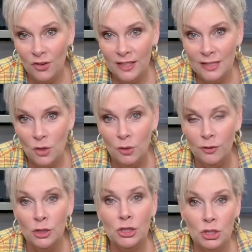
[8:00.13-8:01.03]
these
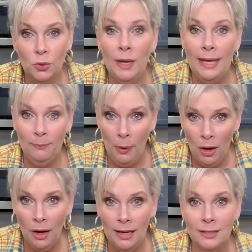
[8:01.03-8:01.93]
over to a
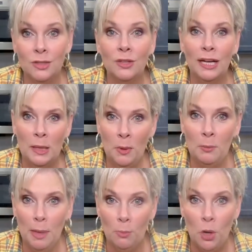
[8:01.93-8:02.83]
pot so that I can put
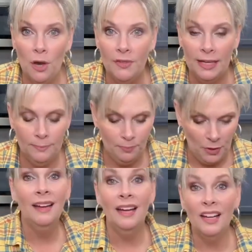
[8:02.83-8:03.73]
my broth in.
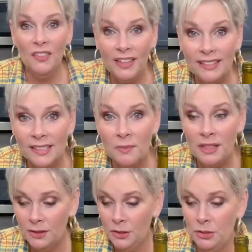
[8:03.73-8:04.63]
And I'll think of something
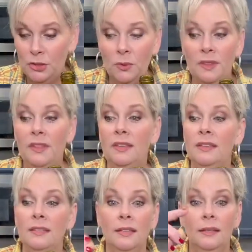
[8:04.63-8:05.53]
else to do with this.
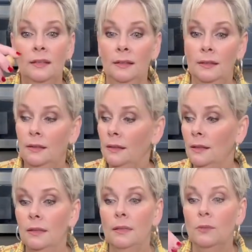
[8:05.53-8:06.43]

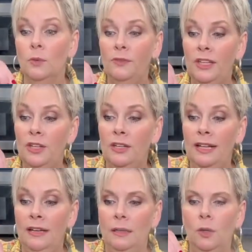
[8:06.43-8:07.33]
We'll figure it
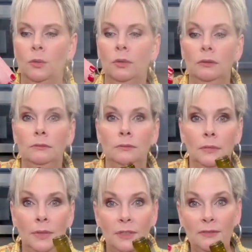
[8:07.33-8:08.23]
out. Oh,
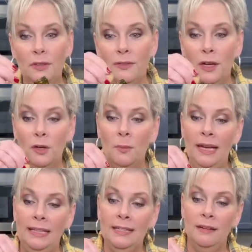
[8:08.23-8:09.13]
I don't even know if that'll go
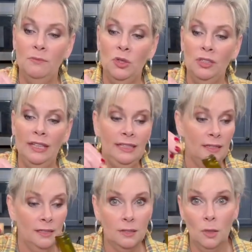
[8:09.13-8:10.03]
back in. I mutilated it so